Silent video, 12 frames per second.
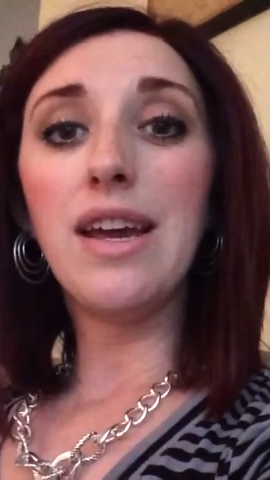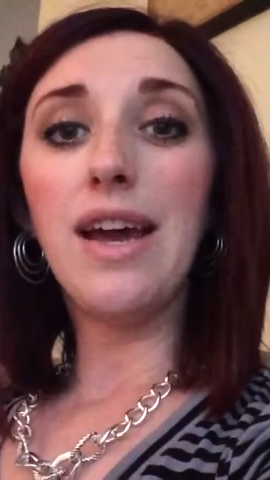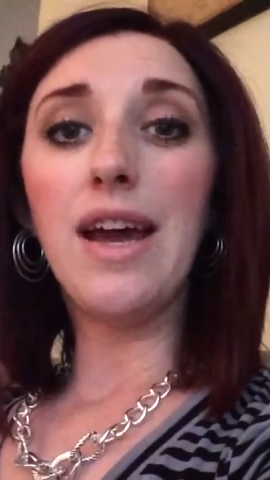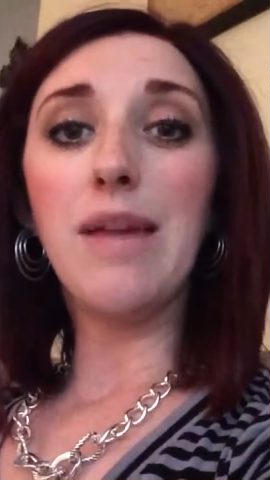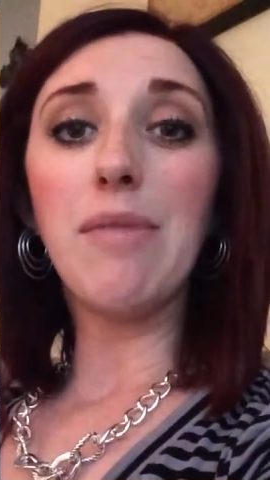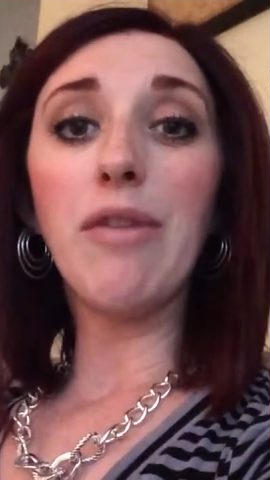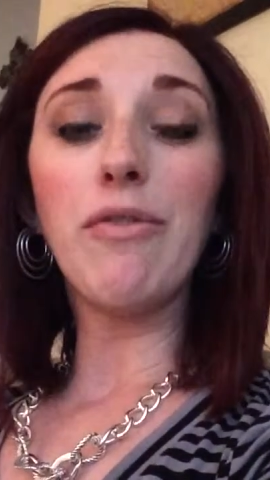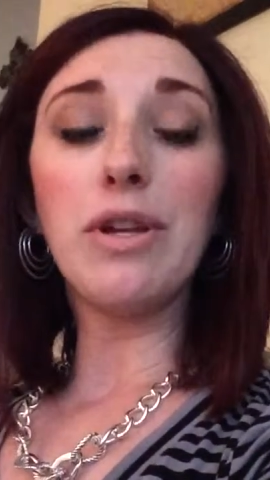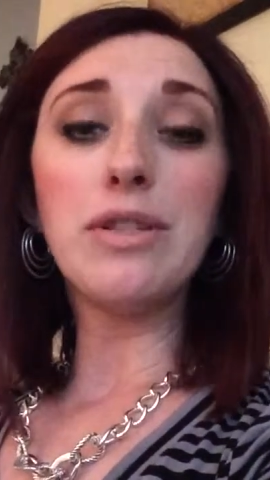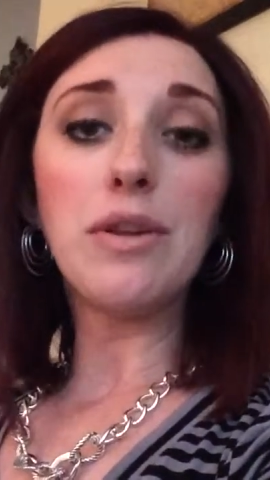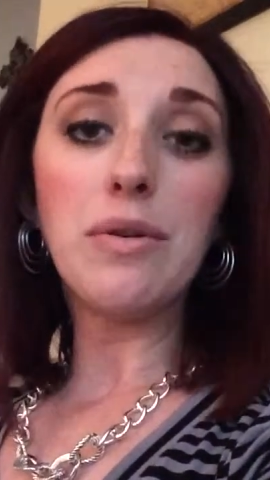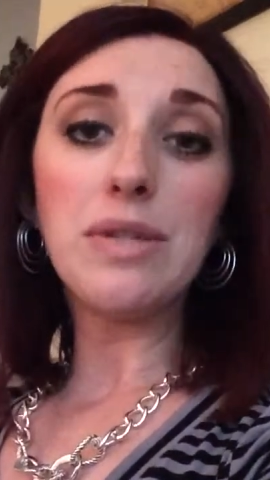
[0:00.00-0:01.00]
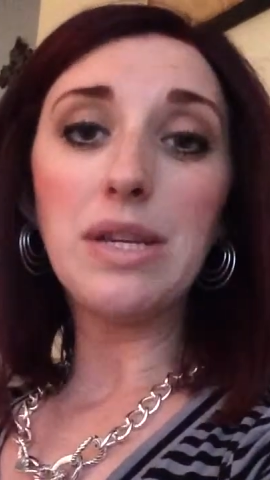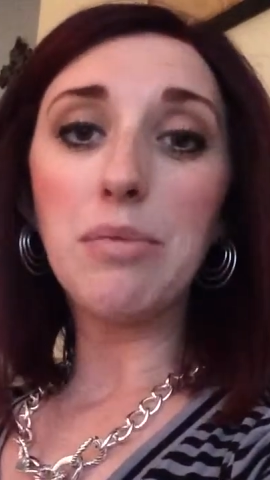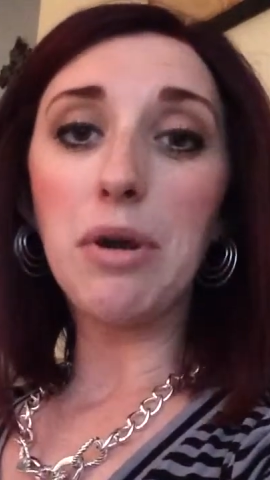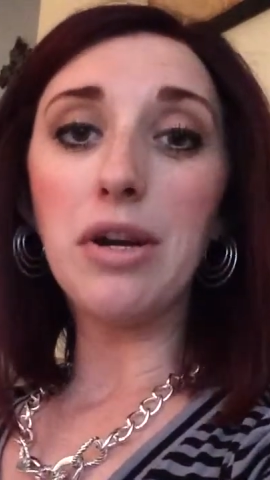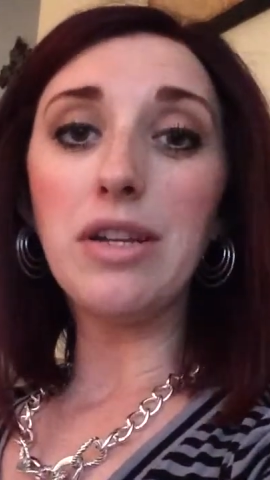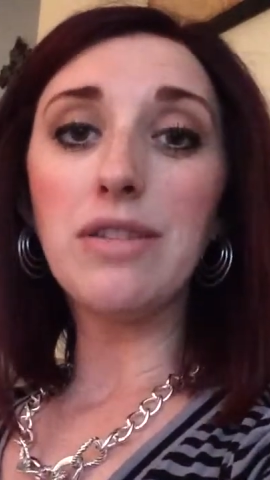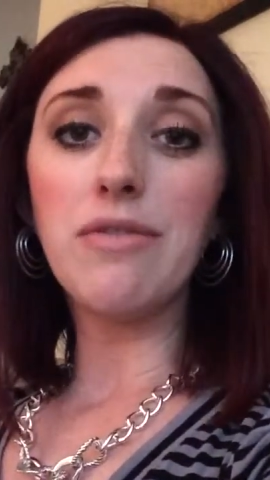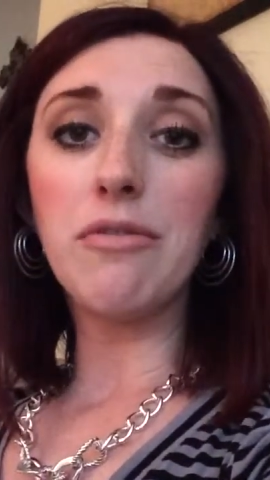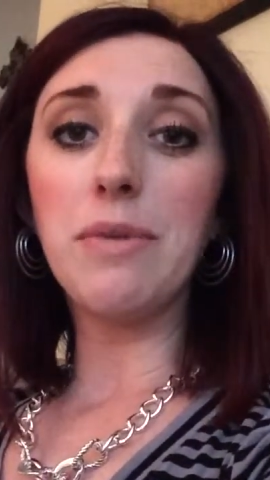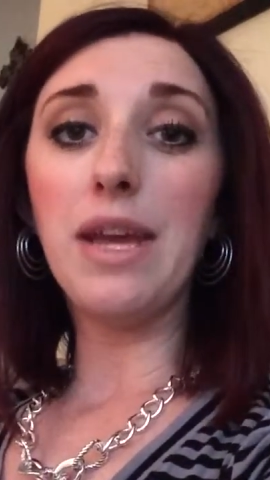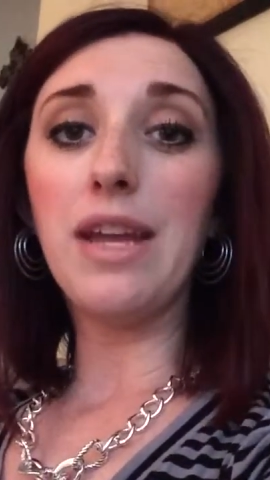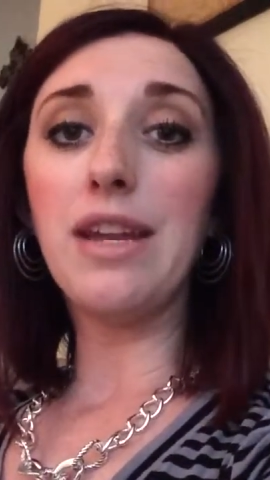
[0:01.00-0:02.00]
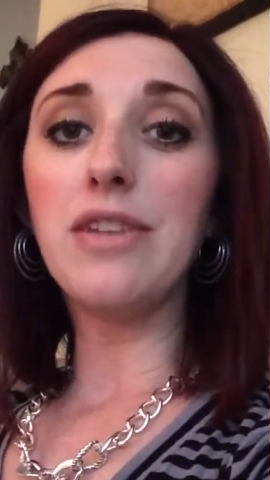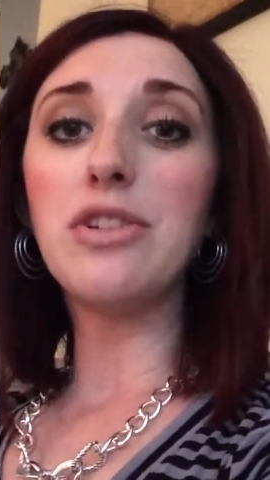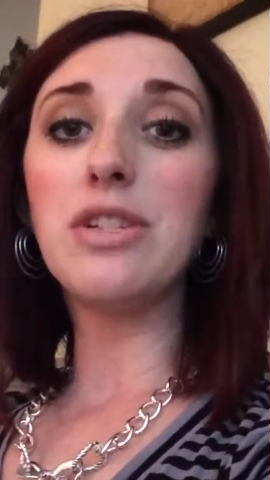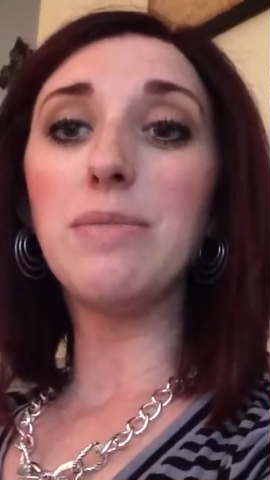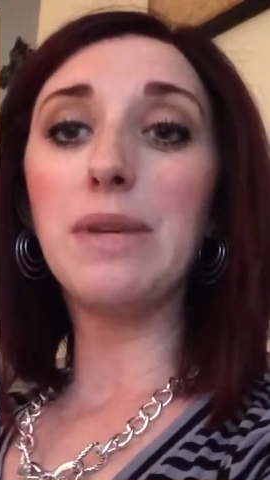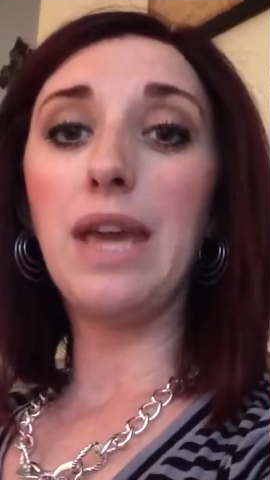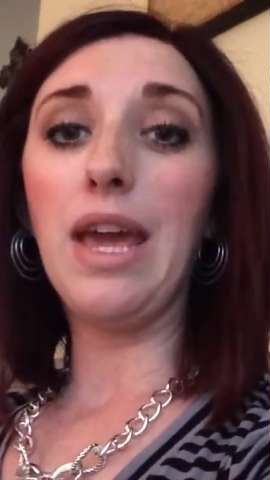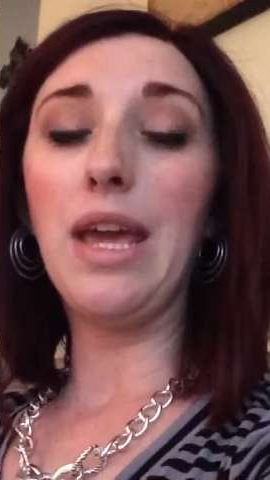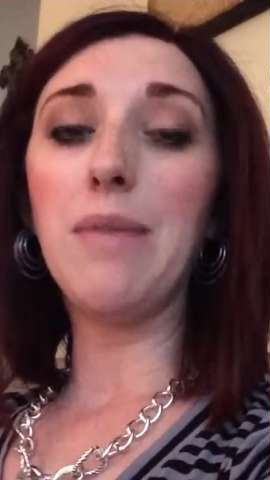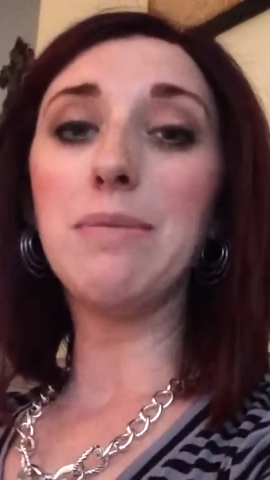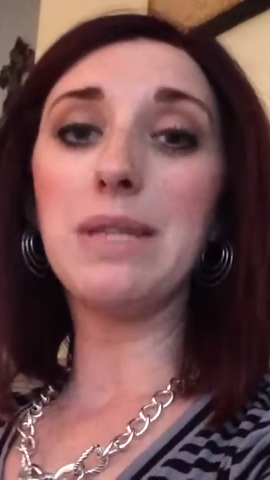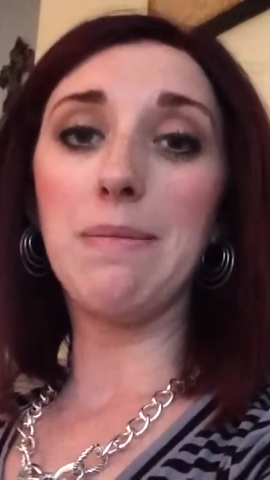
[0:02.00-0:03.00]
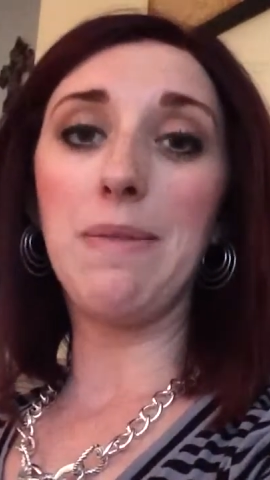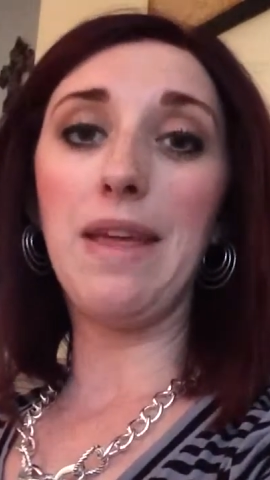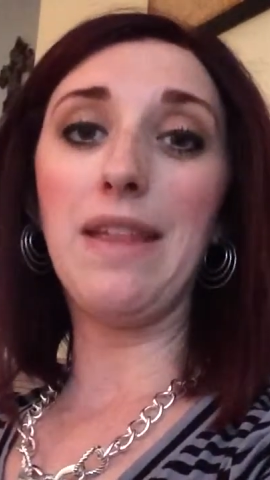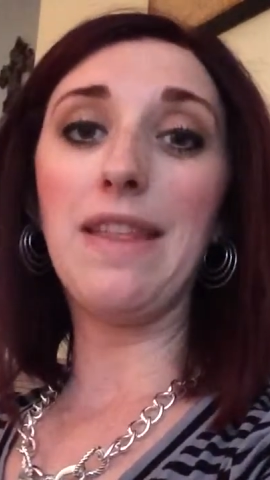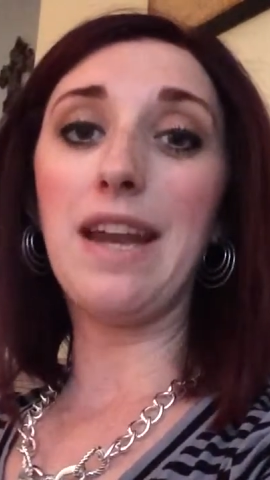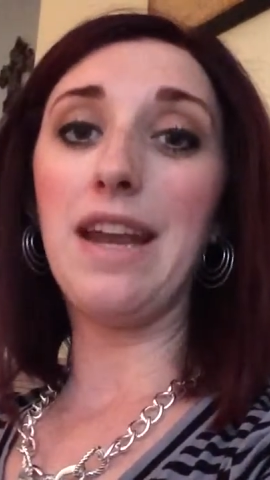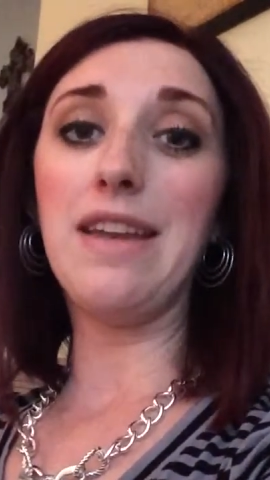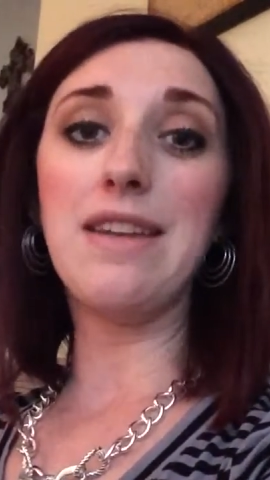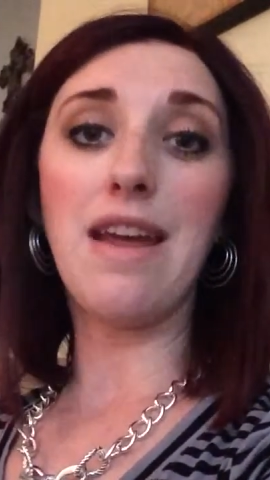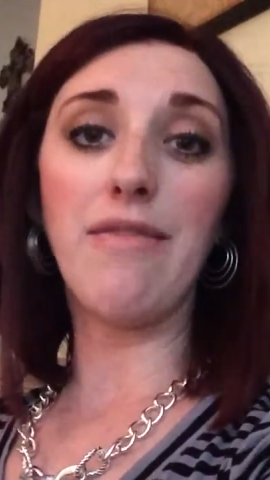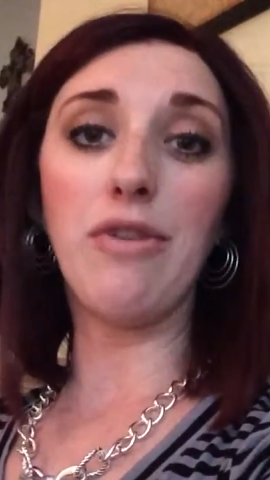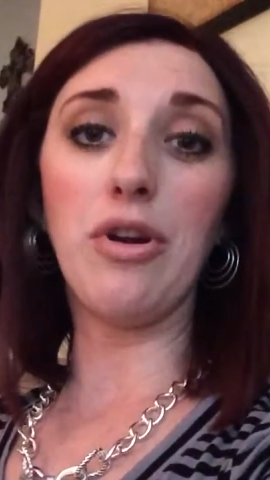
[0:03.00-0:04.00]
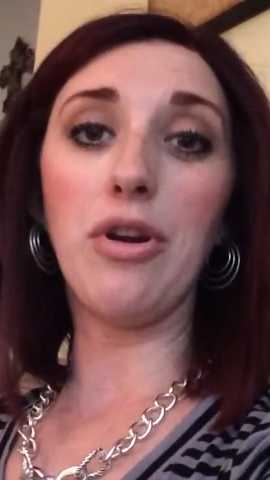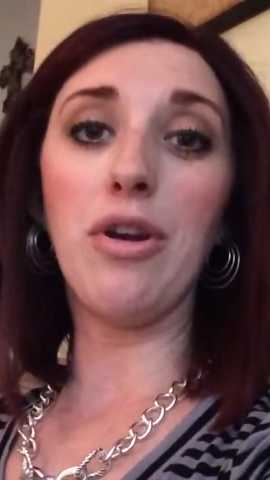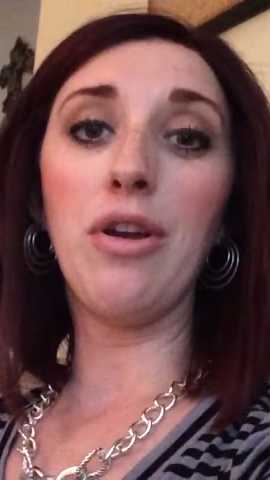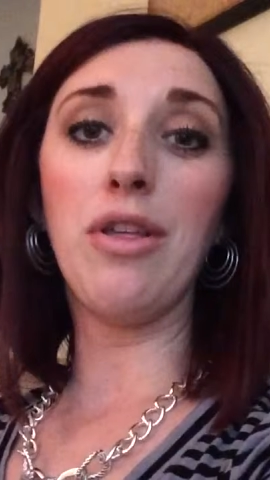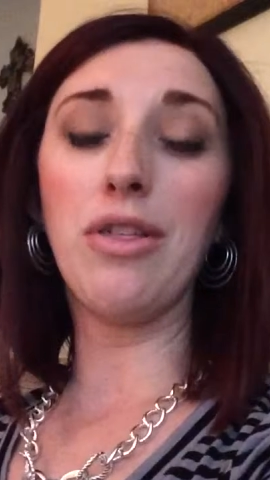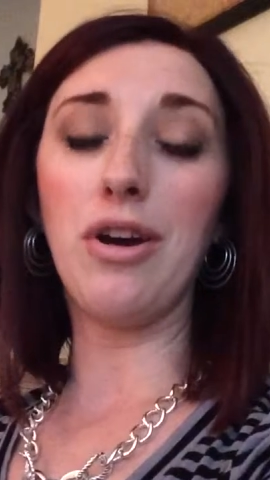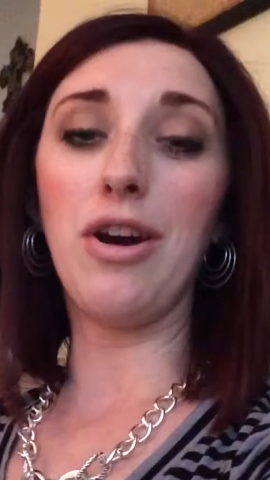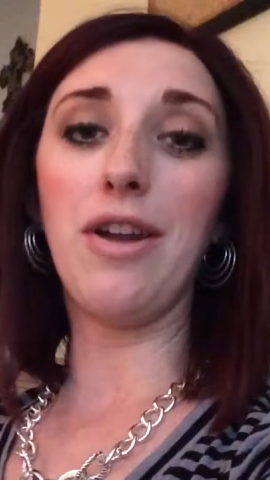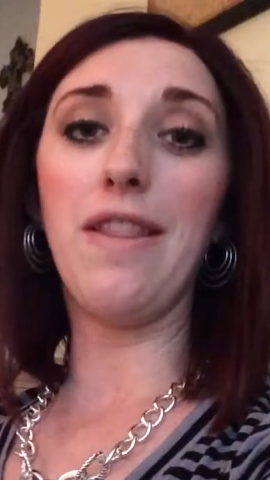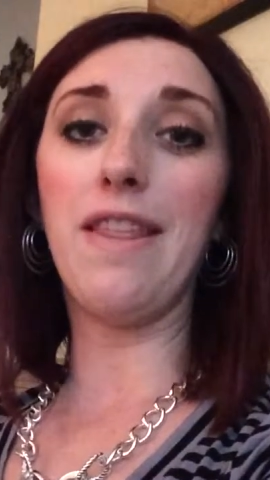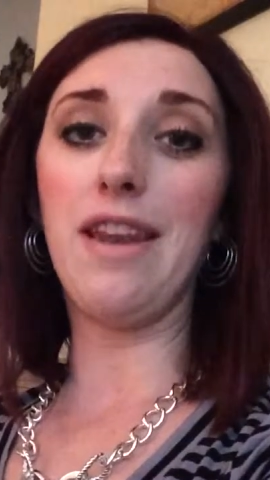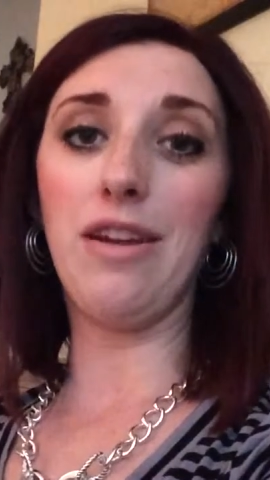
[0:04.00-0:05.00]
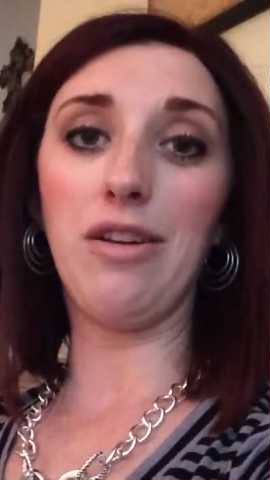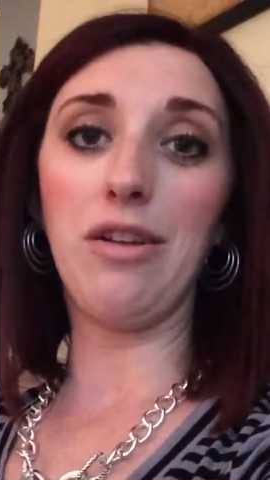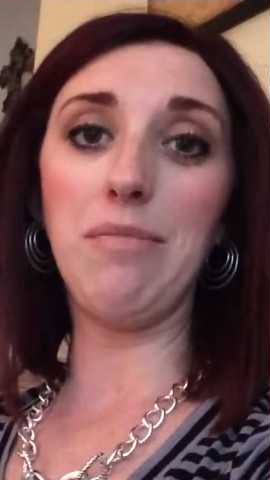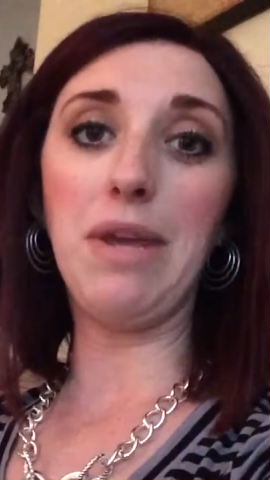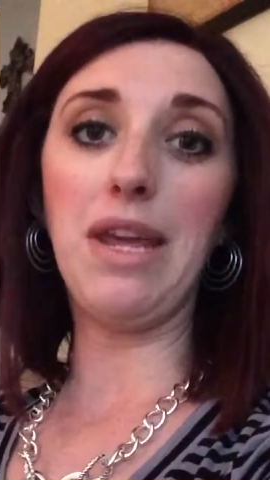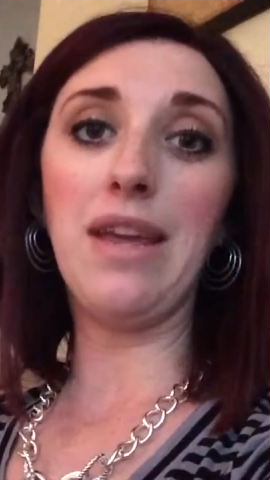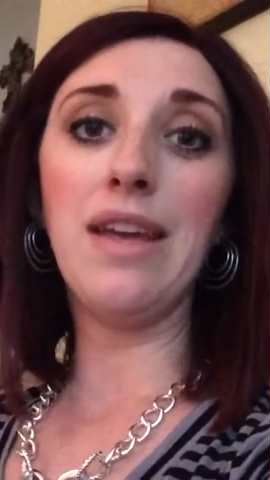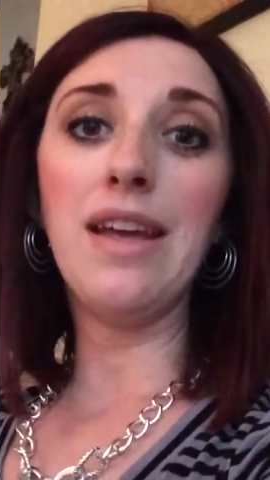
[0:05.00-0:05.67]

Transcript: My friends hosted parties for me, and it just became something that I never thought that it could be.